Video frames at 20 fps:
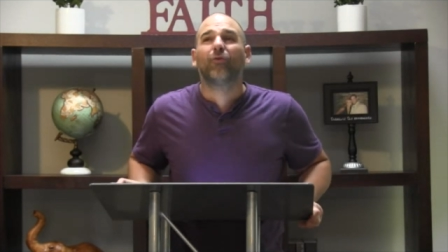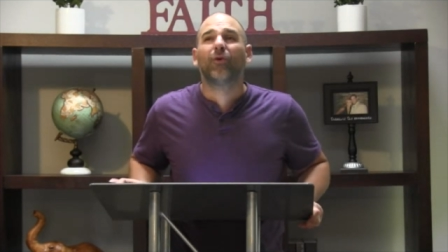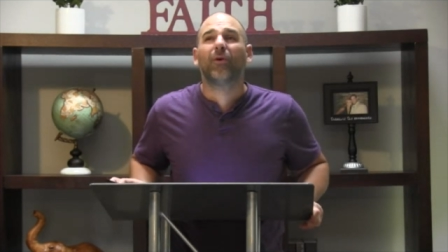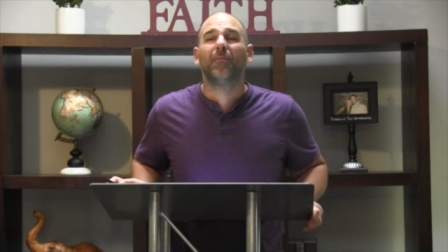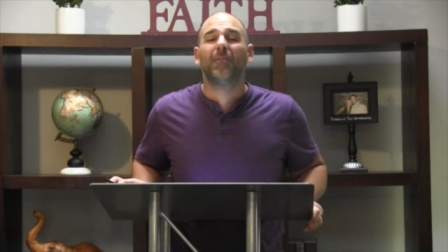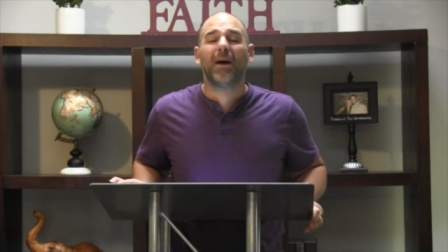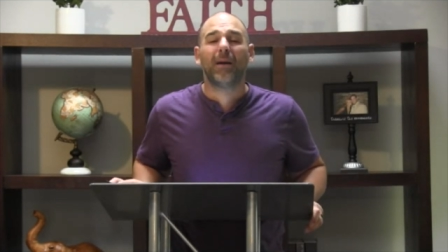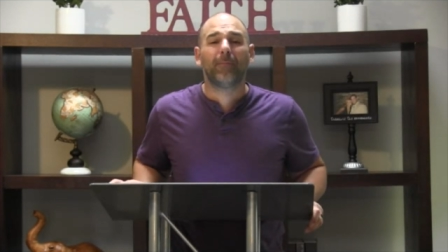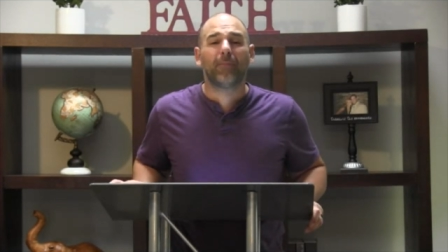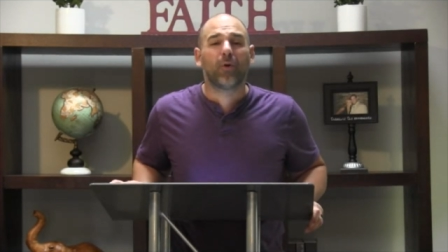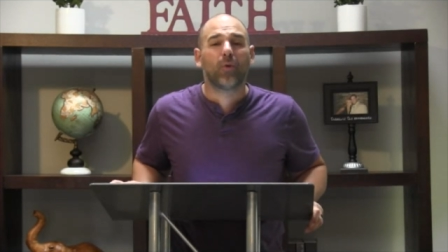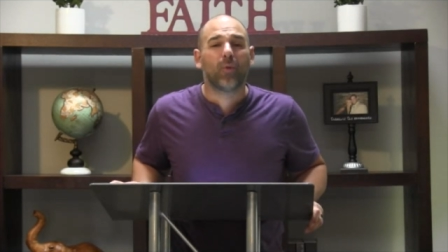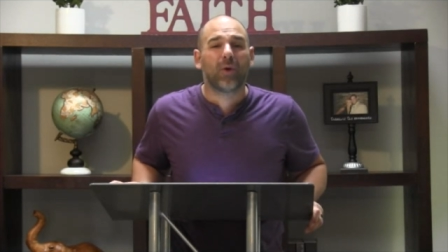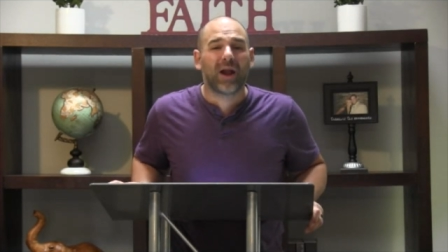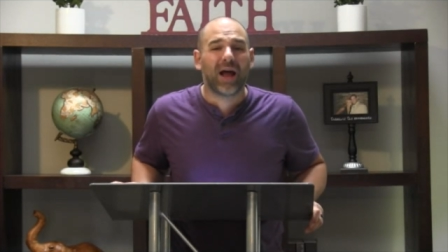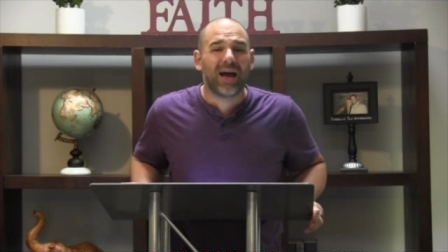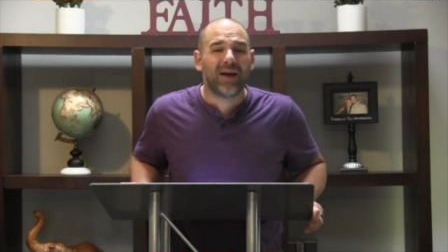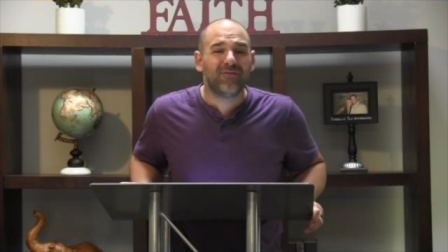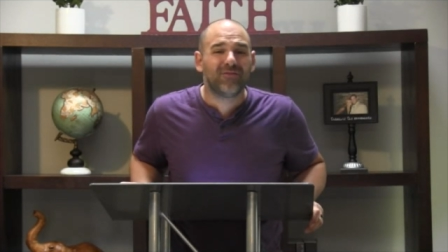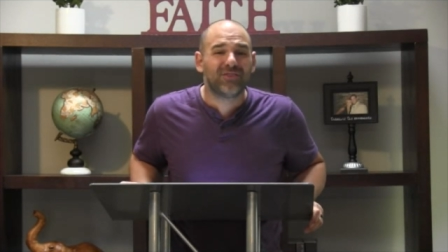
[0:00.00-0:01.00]
remember what
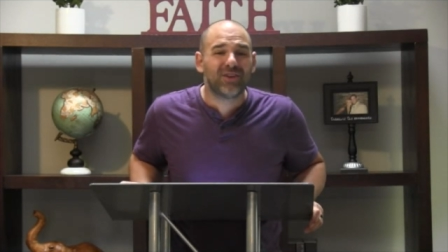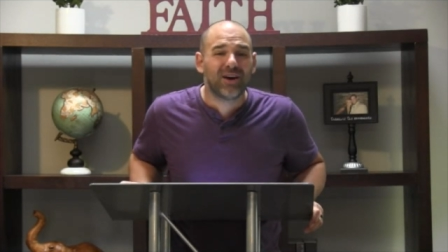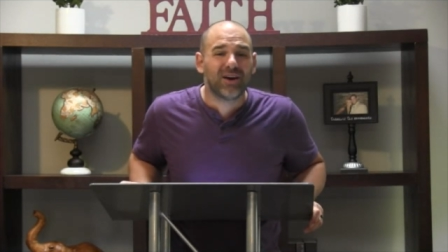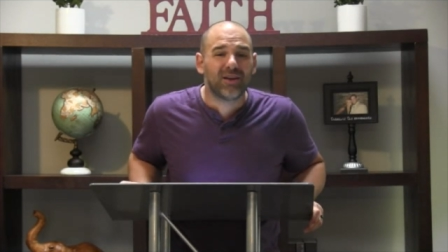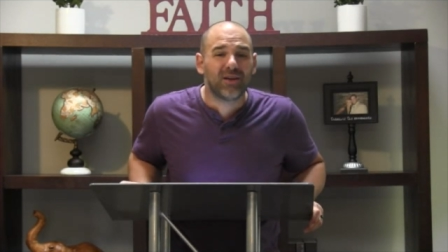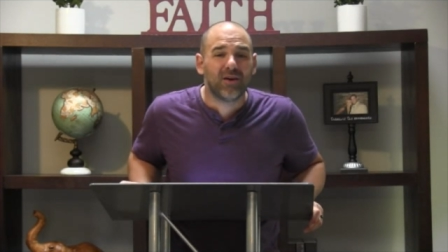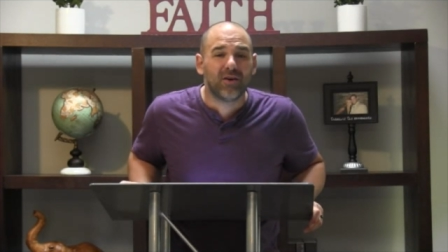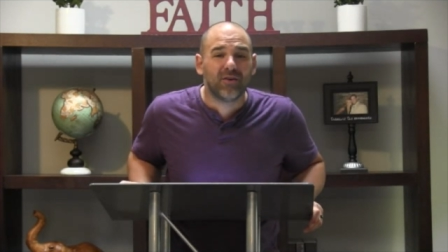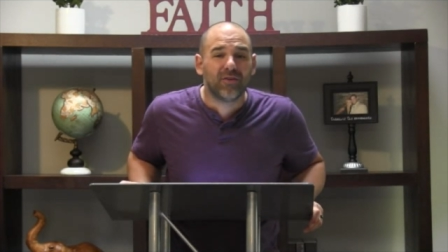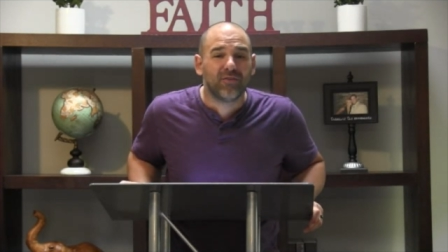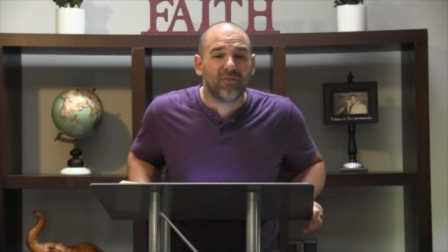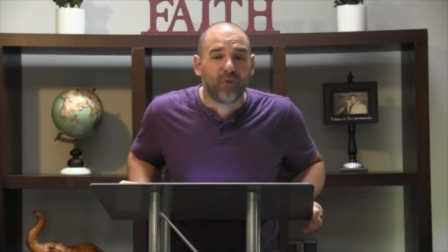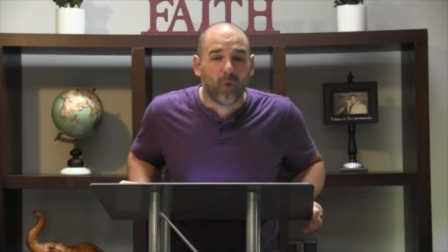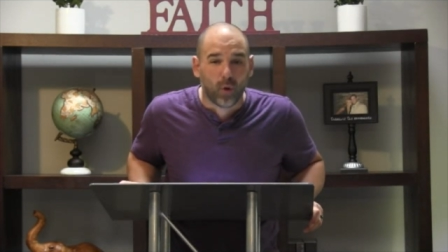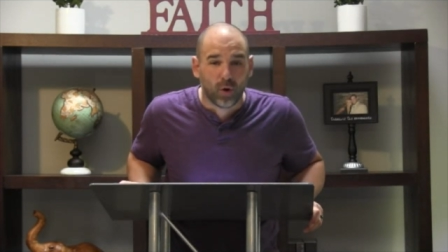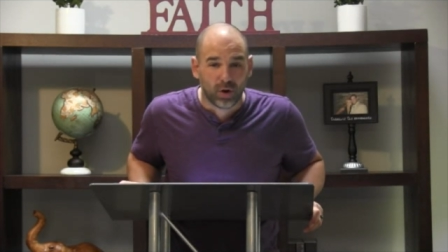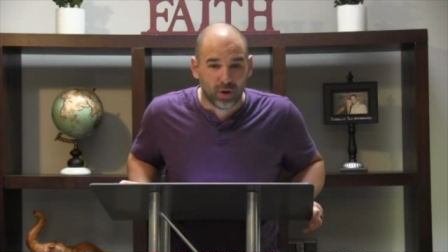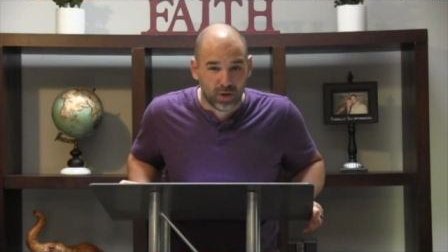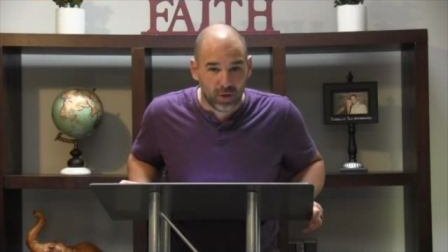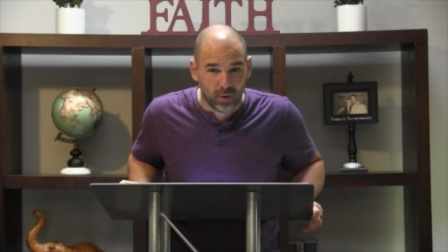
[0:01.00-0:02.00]
I've done
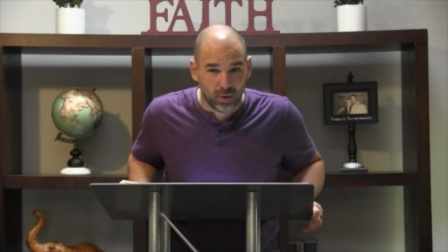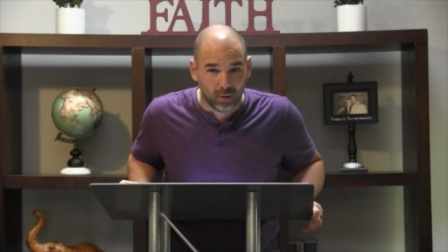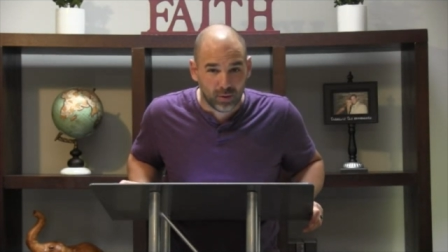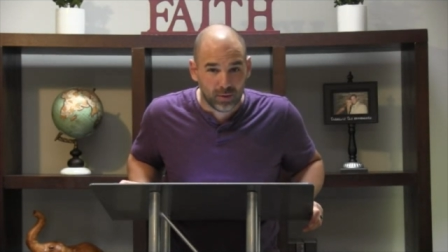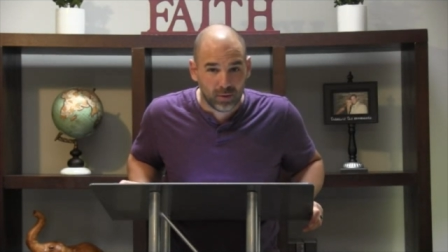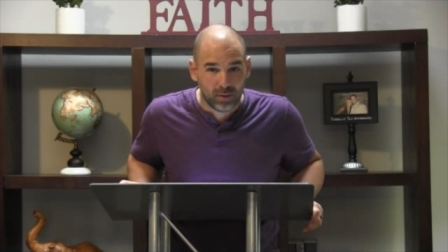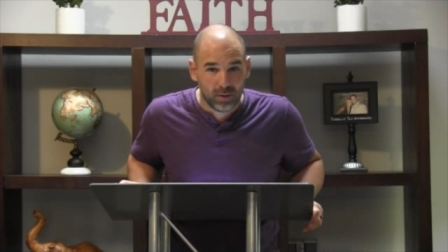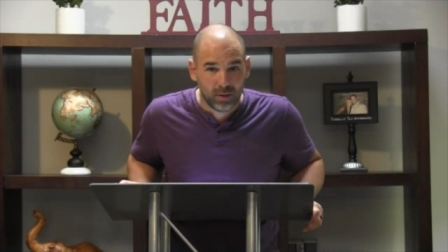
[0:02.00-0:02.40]
for you.